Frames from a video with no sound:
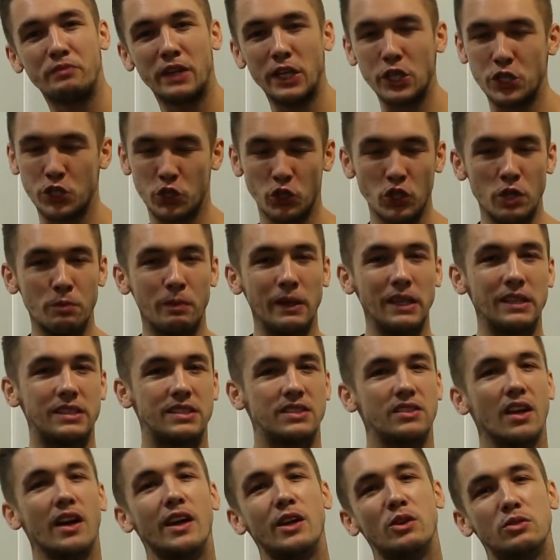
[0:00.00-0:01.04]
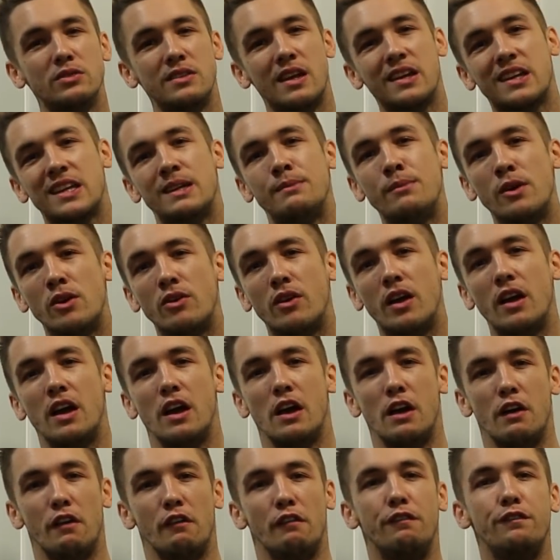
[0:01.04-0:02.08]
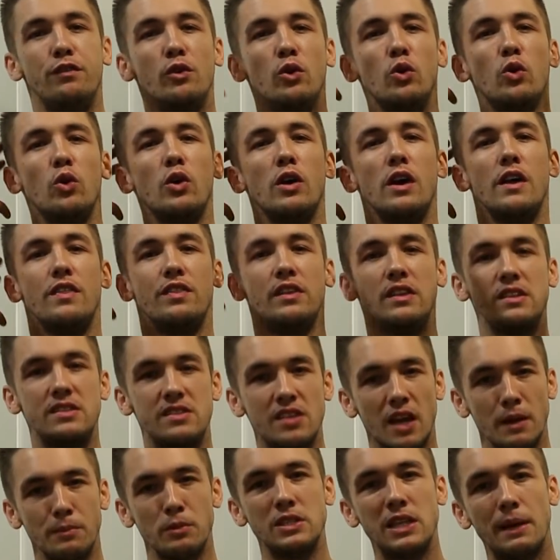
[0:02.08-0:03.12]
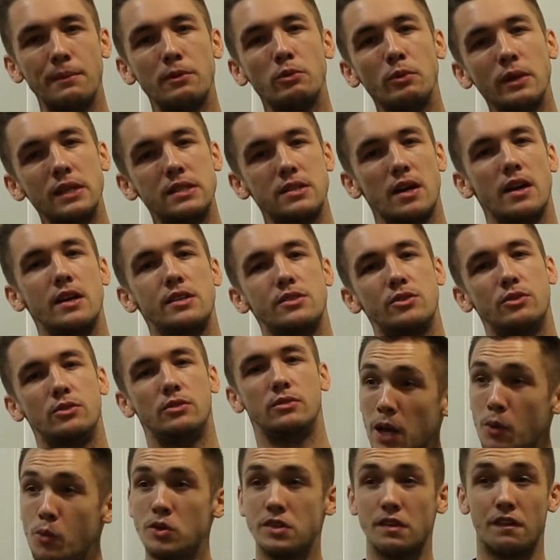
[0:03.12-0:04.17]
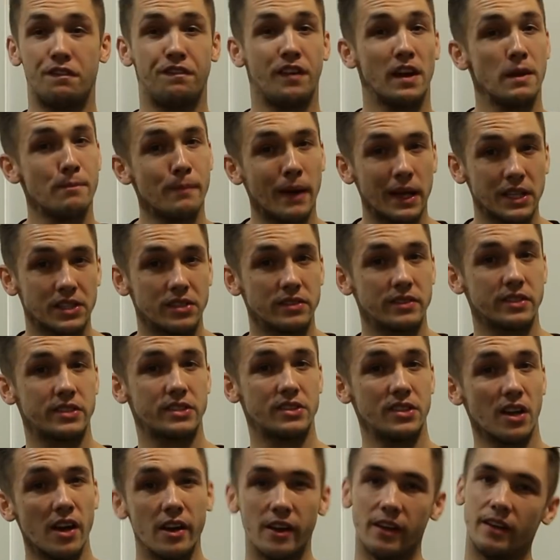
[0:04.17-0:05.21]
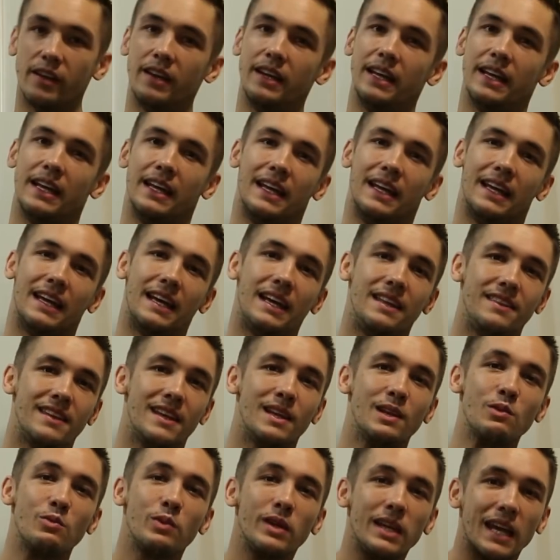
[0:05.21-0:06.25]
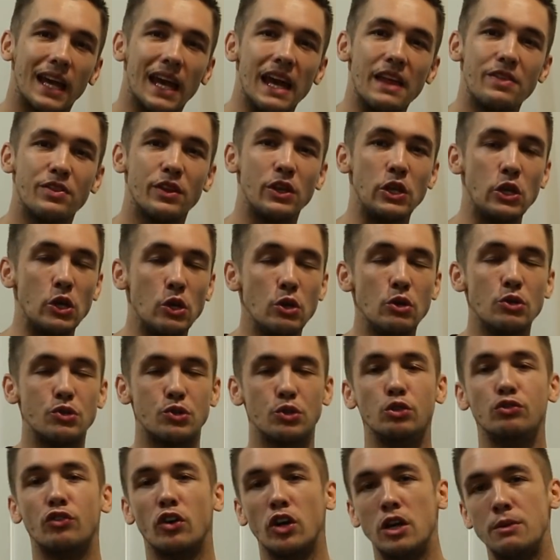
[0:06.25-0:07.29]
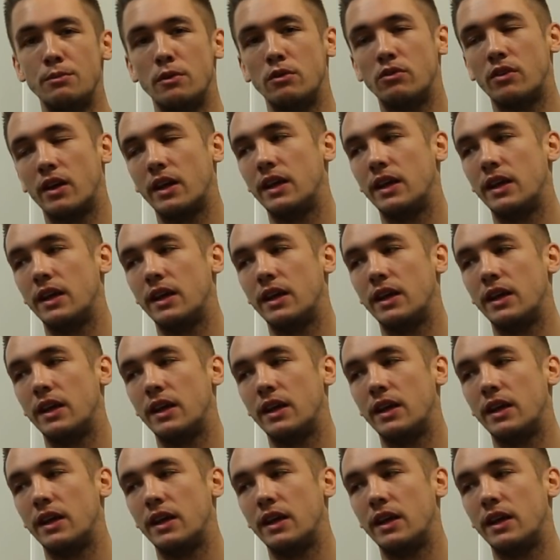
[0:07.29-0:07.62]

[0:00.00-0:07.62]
It should have been Styles Nakamura for the WWE title. It was a fun match at the start, and then we had the usual Roman